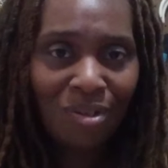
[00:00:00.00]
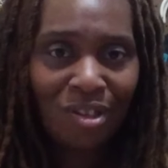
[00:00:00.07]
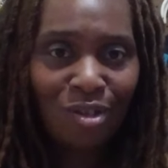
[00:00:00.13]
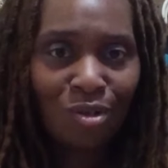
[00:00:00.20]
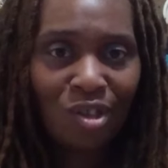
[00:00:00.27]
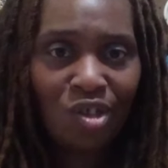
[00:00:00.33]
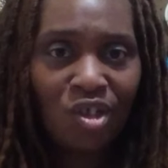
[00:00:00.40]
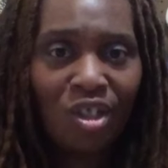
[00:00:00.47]
you
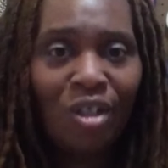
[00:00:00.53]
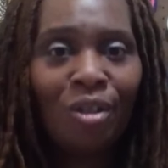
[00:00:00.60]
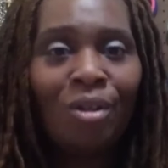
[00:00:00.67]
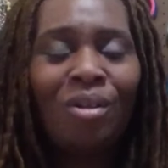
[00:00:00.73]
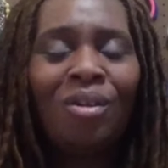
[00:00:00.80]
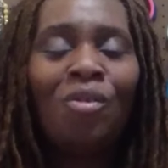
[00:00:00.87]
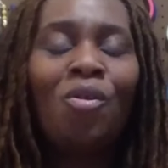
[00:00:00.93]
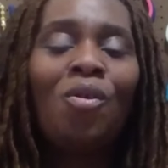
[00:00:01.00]
could share.
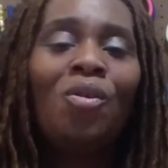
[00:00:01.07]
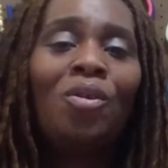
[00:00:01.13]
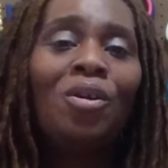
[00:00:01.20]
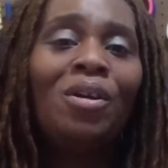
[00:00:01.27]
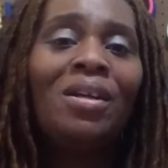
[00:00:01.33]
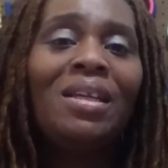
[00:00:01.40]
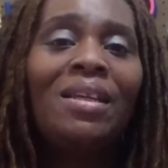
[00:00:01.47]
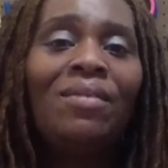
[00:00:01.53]

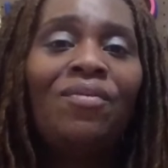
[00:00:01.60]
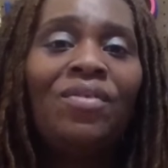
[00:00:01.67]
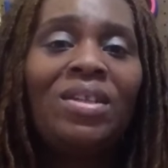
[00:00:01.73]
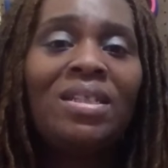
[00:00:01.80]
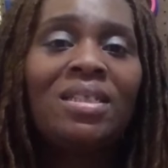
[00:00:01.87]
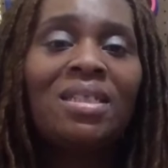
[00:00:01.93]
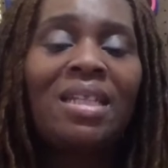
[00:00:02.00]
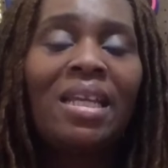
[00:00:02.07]
Or if
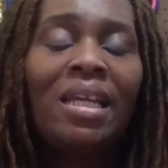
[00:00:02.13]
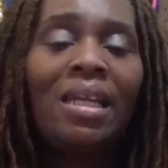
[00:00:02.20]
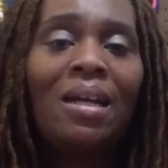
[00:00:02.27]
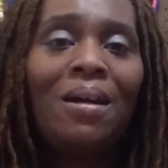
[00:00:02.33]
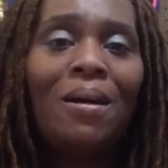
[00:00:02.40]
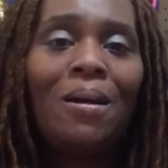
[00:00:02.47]
it's a